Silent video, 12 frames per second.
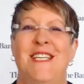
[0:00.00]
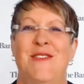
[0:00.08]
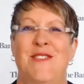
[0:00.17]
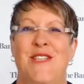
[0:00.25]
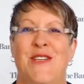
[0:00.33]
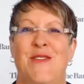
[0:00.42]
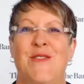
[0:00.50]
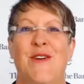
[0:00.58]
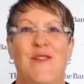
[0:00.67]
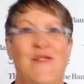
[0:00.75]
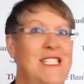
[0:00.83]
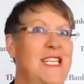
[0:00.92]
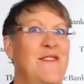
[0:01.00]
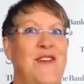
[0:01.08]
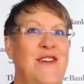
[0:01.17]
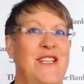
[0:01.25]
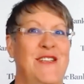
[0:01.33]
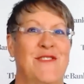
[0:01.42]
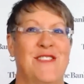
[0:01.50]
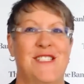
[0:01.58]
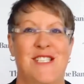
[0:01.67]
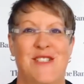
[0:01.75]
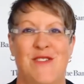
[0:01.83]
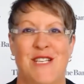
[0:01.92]
you too, obviously in a very different
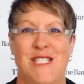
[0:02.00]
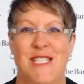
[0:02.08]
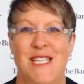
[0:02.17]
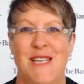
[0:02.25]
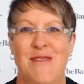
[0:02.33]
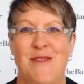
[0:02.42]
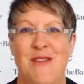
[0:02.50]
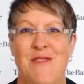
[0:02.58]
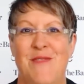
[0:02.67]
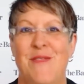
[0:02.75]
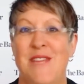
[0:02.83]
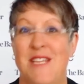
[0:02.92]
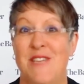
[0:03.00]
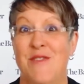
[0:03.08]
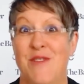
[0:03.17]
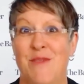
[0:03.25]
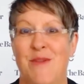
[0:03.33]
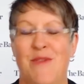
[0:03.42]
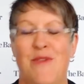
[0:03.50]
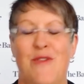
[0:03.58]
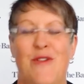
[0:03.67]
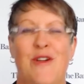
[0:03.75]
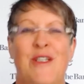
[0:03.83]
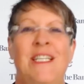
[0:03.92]
situation than we've interviewed
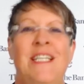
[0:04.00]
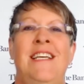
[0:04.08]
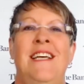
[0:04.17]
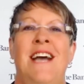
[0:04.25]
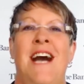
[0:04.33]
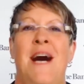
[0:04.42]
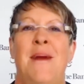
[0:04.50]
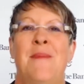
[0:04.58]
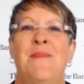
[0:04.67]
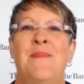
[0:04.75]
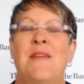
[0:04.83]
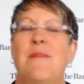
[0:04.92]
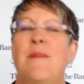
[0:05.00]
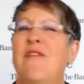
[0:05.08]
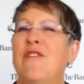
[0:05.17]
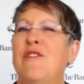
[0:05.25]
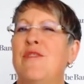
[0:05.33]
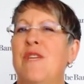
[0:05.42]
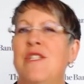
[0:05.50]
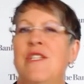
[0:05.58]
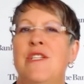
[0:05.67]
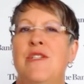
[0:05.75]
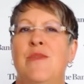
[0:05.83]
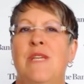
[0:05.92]
before. My first question
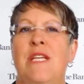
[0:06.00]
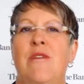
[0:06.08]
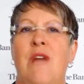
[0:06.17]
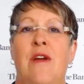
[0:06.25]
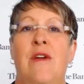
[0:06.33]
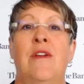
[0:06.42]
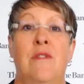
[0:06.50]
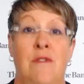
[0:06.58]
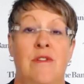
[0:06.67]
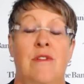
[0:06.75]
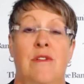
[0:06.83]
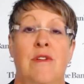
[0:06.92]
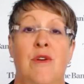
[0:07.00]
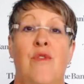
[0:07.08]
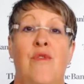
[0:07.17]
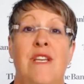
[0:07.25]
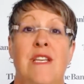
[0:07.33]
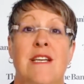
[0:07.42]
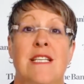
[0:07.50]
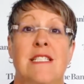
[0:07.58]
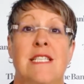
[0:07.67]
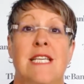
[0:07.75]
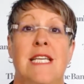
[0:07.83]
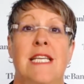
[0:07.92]
is really around
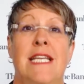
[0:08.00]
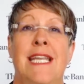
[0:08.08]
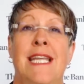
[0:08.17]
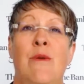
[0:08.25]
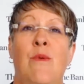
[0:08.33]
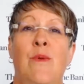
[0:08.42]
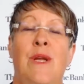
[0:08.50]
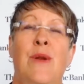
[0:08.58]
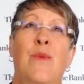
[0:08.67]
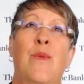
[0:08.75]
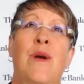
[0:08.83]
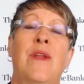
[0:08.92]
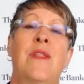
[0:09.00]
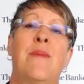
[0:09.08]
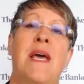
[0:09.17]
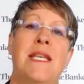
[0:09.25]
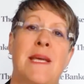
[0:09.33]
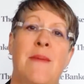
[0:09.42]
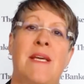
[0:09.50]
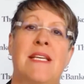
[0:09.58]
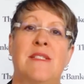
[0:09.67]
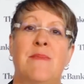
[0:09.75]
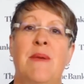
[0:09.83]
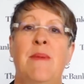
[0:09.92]
COVID-19 and where the pandemic
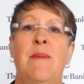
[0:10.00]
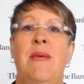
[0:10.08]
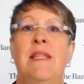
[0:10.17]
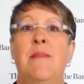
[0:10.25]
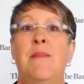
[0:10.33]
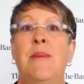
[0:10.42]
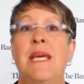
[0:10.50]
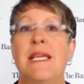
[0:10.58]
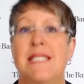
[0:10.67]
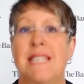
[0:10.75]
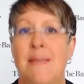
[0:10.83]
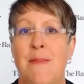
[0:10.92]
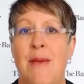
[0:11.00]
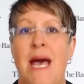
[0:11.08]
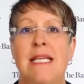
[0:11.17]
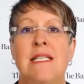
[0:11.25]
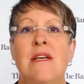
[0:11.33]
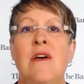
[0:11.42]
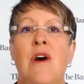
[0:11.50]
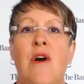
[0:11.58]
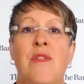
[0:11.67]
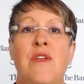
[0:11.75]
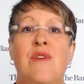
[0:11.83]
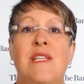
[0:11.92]
has maybe made the biggest impact on
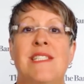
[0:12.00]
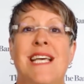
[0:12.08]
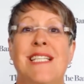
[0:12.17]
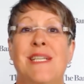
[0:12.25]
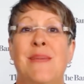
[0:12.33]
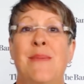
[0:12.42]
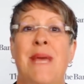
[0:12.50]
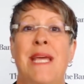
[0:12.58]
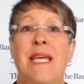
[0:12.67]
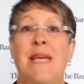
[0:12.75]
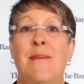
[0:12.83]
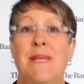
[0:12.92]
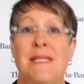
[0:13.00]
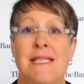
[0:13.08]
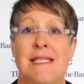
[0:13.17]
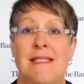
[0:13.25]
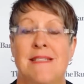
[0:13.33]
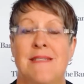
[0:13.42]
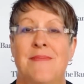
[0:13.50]
the transaction banking business.